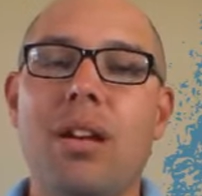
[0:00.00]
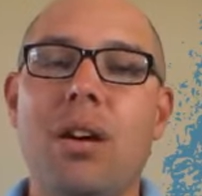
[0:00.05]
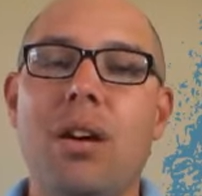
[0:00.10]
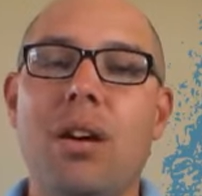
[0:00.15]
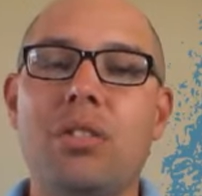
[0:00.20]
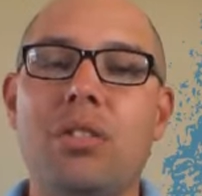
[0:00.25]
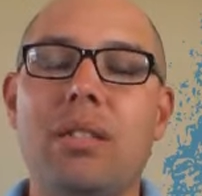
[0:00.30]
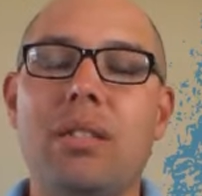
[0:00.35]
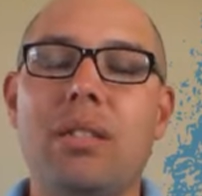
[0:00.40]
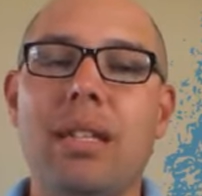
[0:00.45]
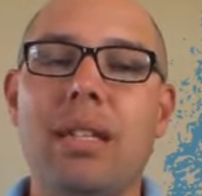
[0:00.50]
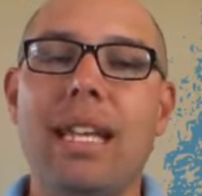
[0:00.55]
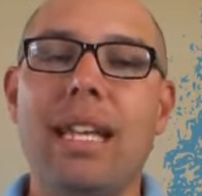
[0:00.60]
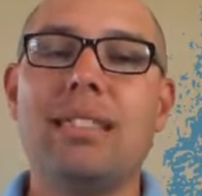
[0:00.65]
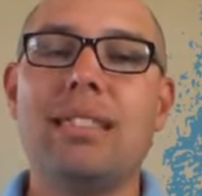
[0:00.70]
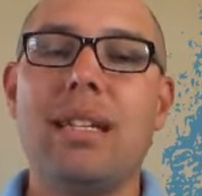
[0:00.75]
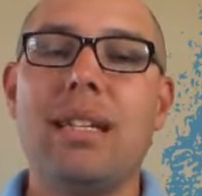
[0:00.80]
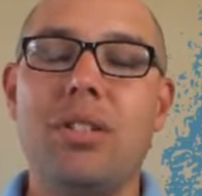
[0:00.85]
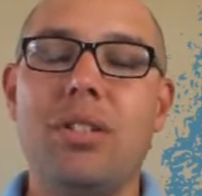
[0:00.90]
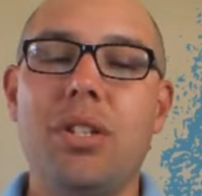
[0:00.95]
Ultimately,
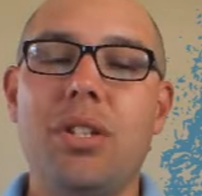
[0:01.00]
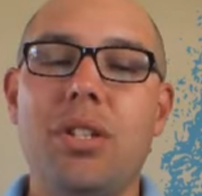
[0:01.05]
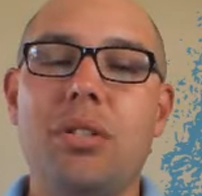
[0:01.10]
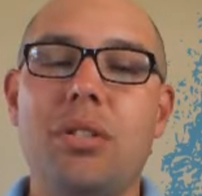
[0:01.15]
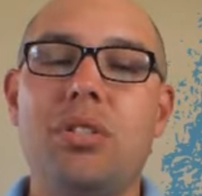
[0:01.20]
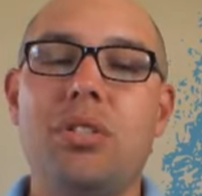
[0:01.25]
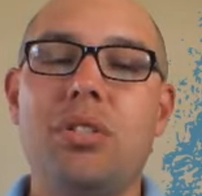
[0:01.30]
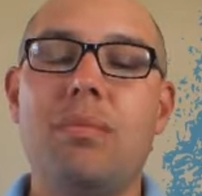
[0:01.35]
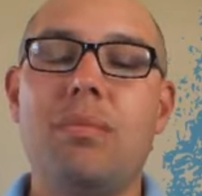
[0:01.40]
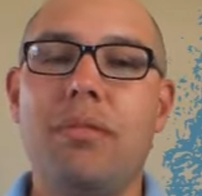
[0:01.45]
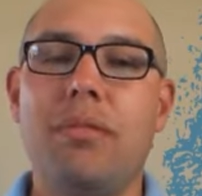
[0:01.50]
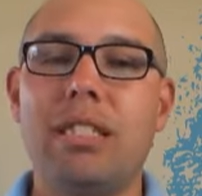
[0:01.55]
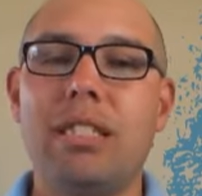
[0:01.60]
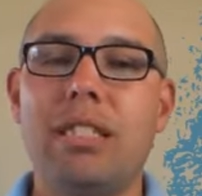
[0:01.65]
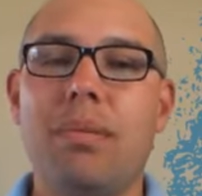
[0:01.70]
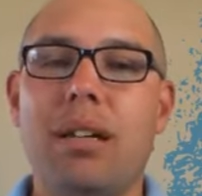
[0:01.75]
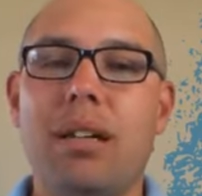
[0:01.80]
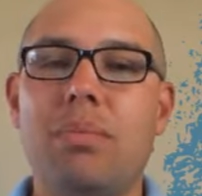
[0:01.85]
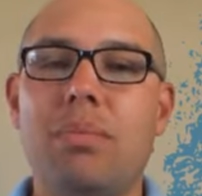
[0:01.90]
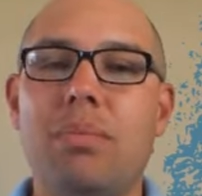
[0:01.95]
it's up to you to be
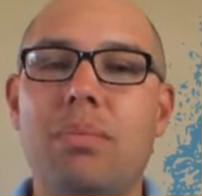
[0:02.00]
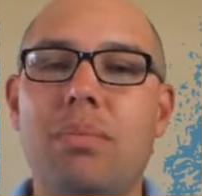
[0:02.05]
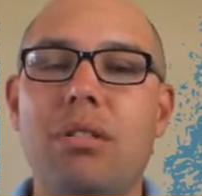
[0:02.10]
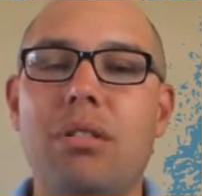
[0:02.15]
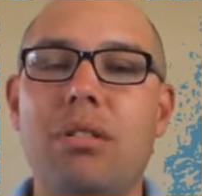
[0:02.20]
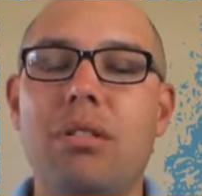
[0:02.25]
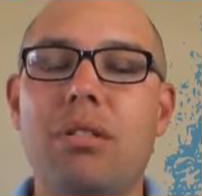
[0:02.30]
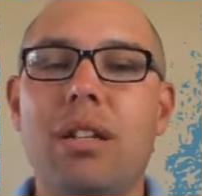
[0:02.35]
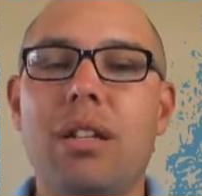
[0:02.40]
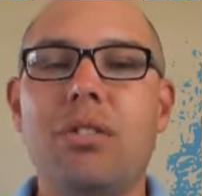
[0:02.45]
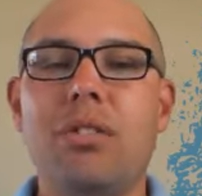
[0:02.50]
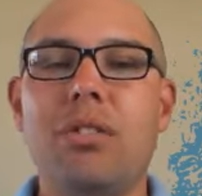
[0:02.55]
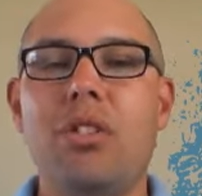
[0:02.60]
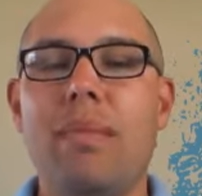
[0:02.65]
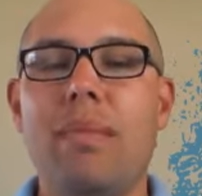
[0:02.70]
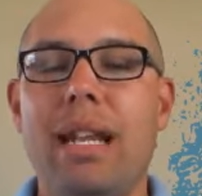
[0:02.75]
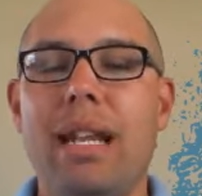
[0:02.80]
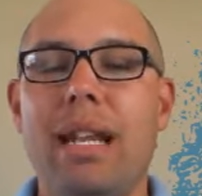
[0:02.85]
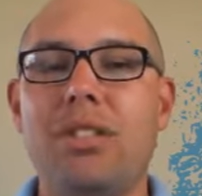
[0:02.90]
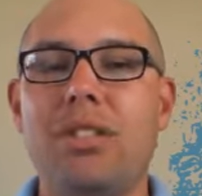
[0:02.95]
responsible,
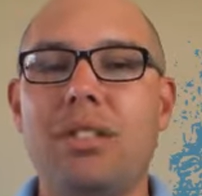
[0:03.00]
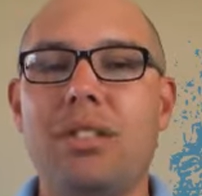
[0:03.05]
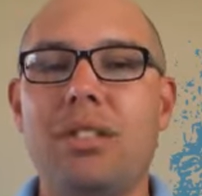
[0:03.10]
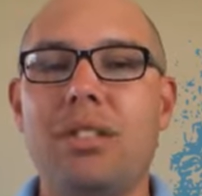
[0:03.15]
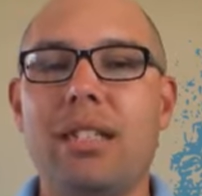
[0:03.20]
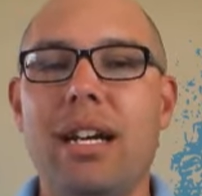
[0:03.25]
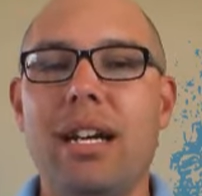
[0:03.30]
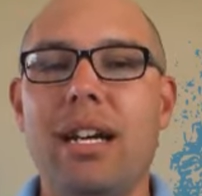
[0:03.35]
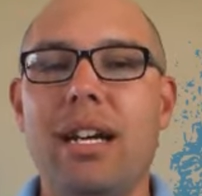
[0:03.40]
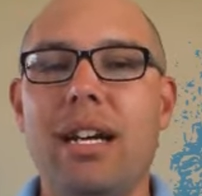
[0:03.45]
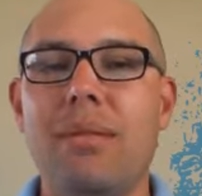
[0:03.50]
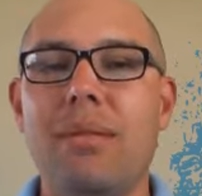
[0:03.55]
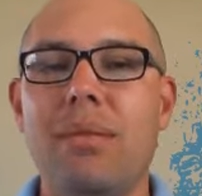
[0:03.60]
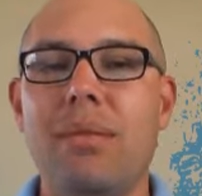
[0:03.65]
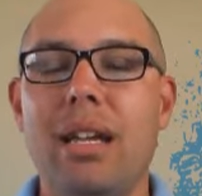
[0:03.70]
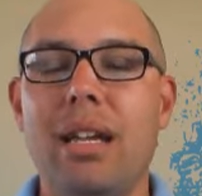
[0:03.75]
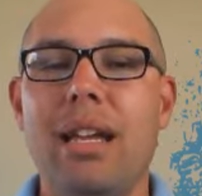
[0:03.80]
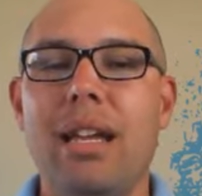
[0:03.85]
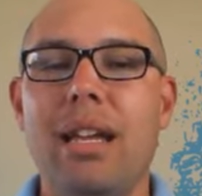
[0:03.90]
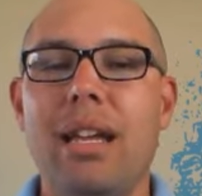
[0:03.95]
to manage your
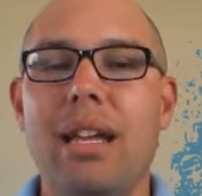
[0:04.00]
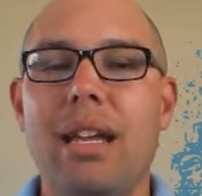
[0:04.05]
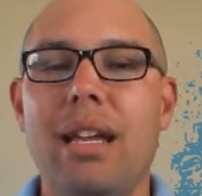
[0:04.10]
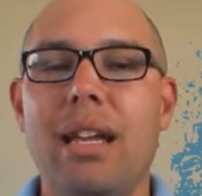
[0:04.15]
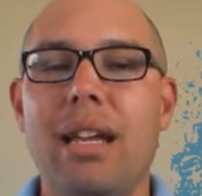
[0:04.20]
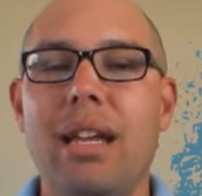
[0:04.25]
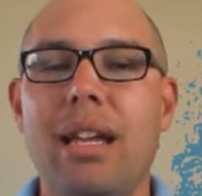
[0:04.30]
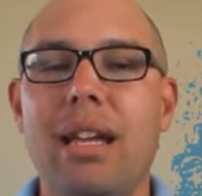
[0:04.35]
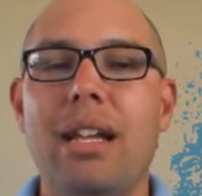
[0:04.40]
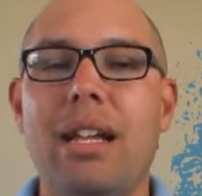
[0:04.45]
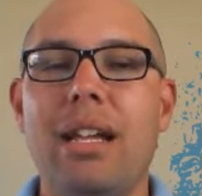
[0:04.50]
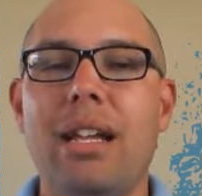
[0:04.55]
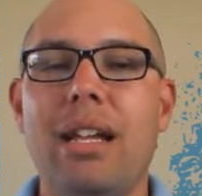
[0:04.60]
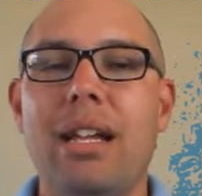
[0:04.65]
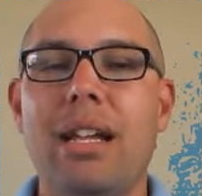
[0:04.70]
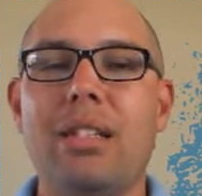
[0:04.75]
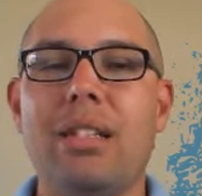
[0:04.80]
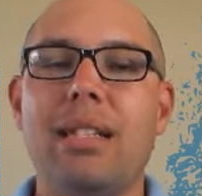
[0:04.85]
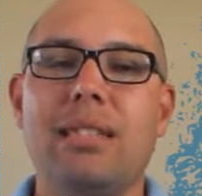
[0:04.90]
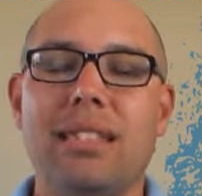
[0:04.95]
time, and to make this
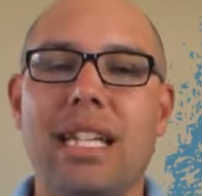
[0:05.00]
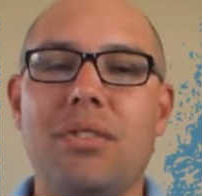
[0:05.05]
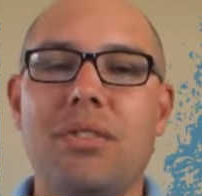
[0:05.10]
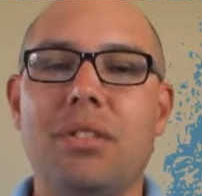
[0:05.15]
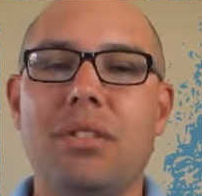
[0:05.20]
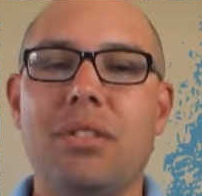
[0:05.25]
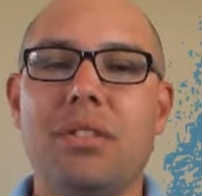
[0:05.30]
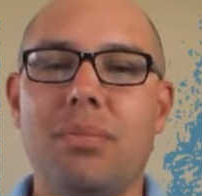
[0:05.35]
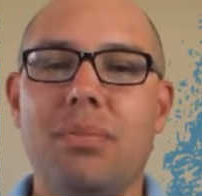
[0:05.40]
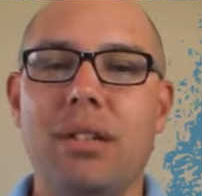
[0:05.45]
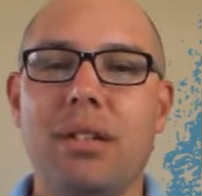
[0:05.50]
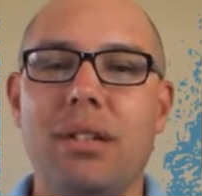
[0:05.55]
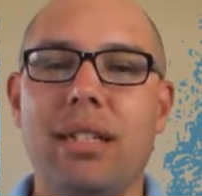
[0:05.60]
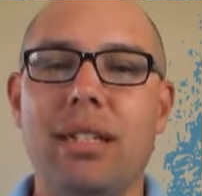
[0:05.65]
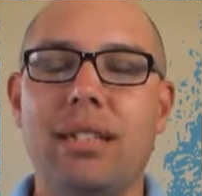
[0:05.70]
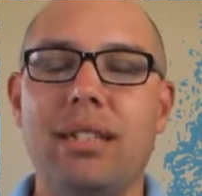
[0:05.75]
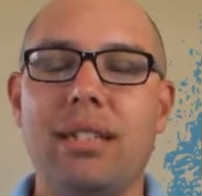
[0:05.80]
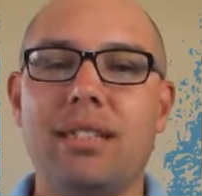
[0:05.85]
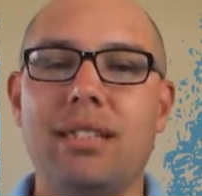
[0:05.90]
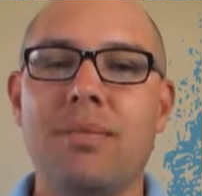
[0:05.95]
a successful
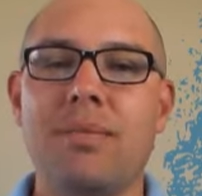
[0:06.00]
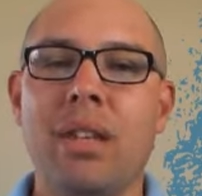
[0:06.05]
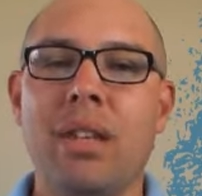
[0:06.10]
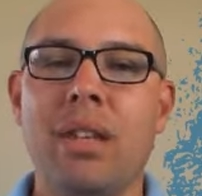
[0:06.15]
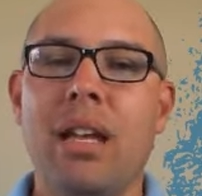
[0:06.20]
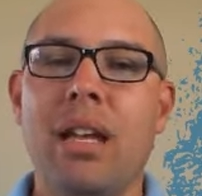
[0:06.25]
experience.